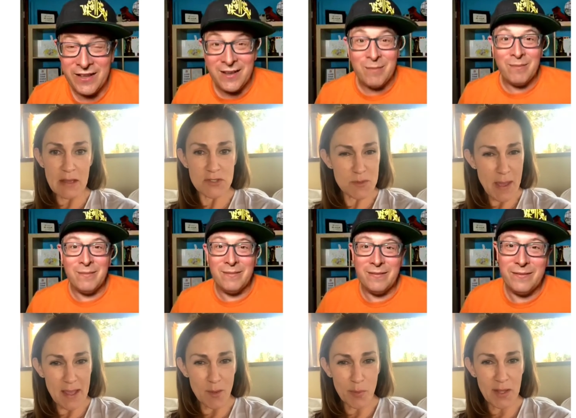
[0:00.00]
Speaker 1: back
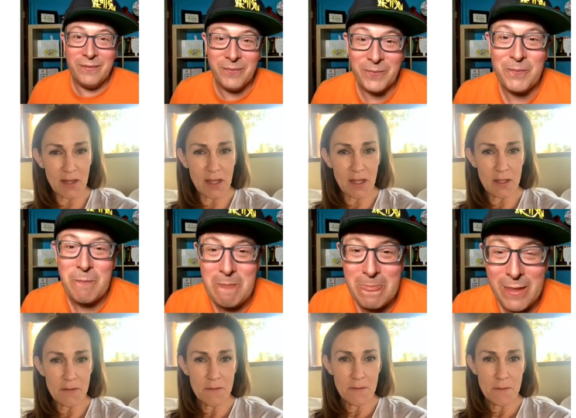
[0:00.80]
completely?
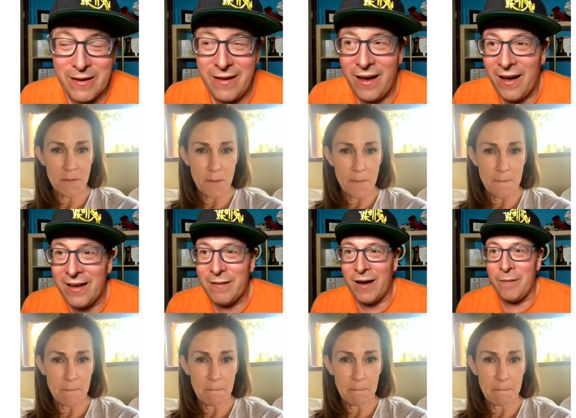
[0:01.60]
Speaker 2: Uh,
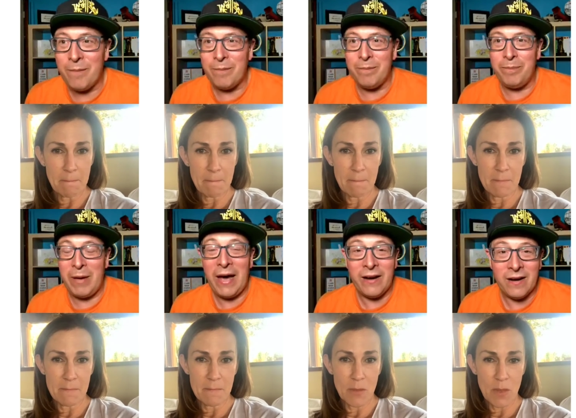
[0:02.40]
I'm
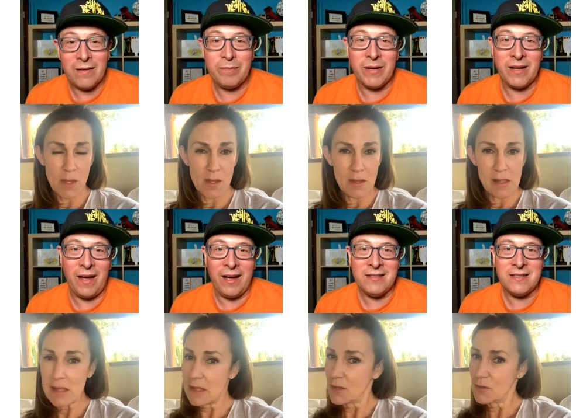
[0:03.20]
better, but
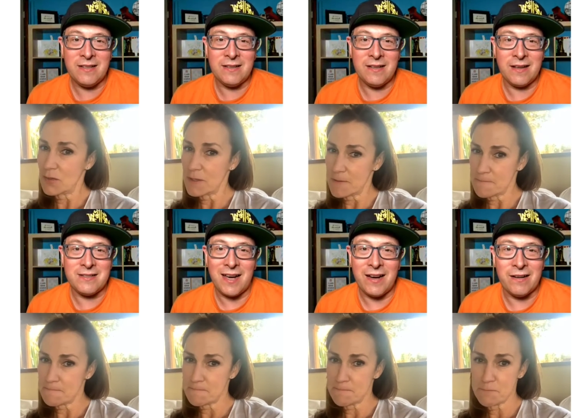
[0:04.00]
I still like
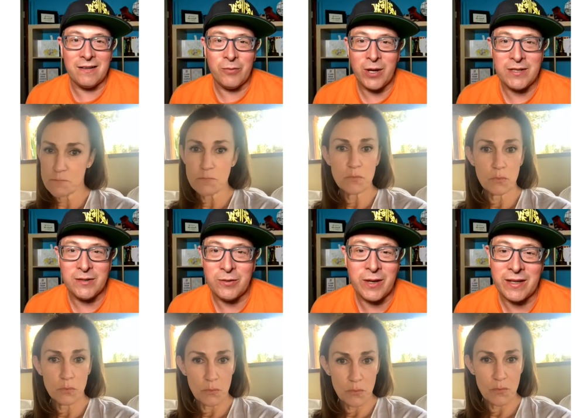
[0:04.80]
tired way too
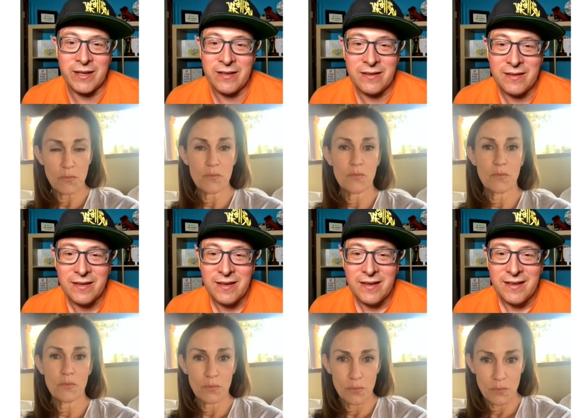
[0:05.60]
quickly.
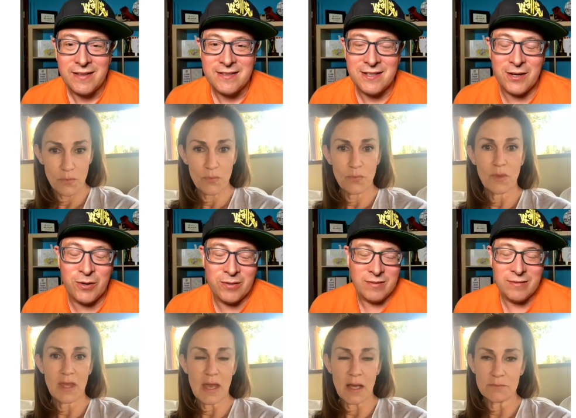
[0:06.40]
So,
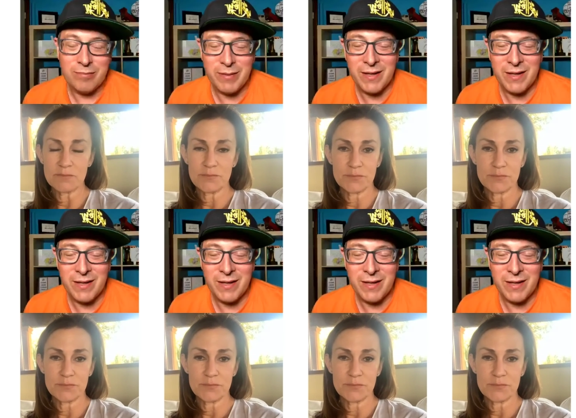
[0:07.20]
yeah. but